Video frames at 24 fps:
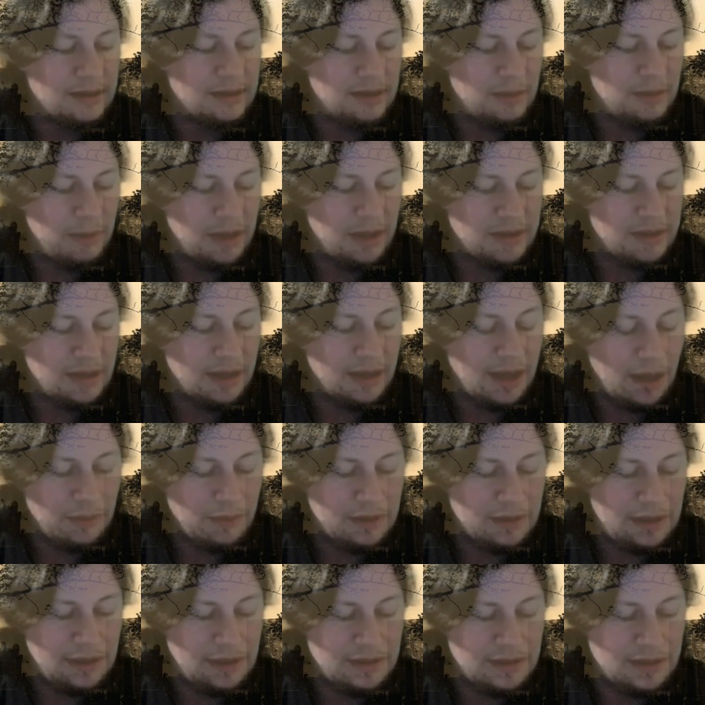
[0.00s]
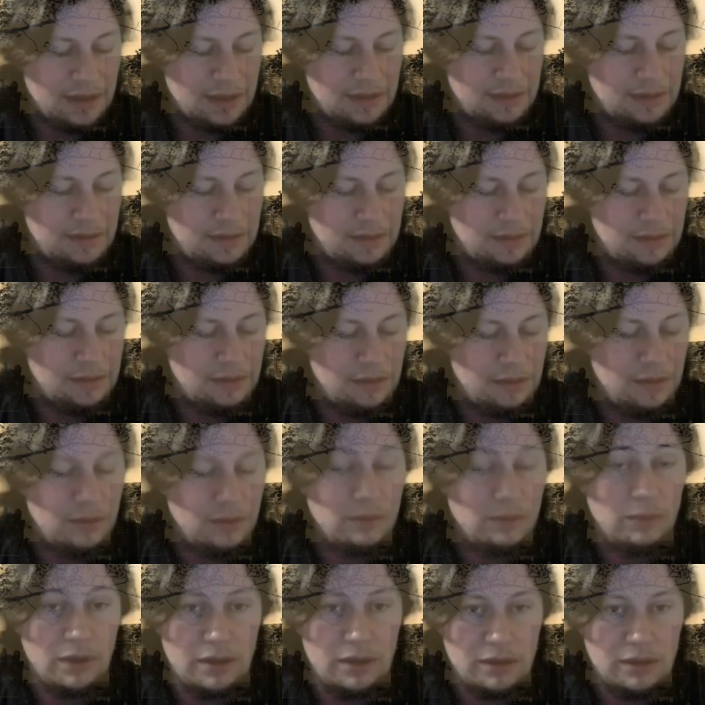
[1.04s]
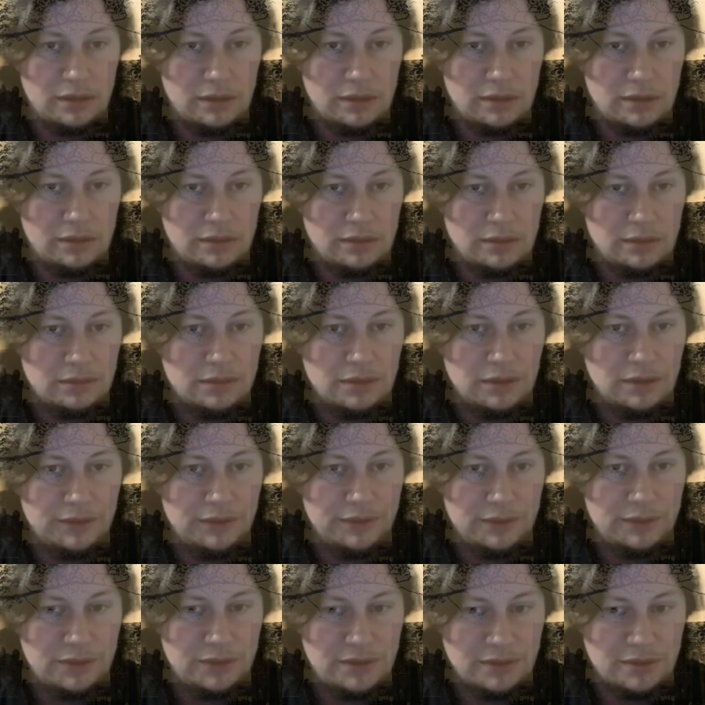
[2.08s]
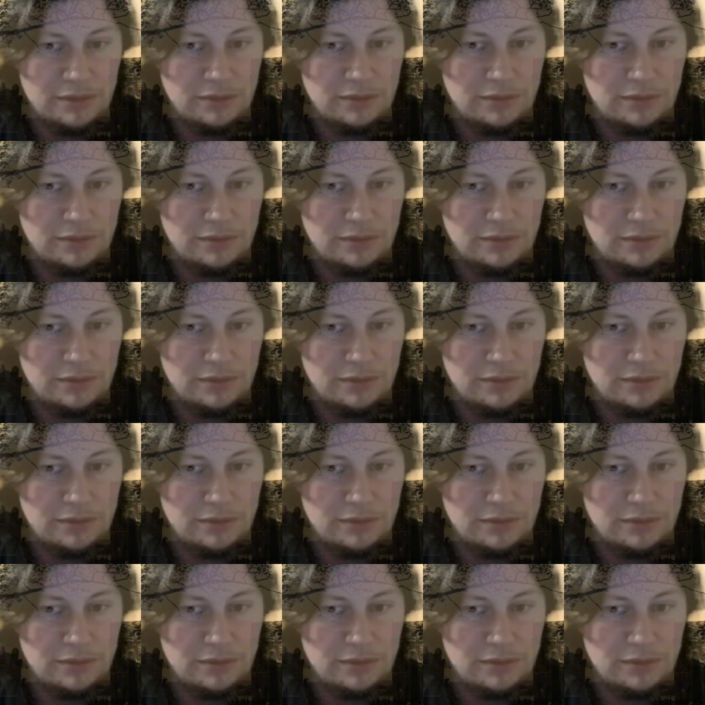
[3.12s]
me as I count, Lisette. 1, 2,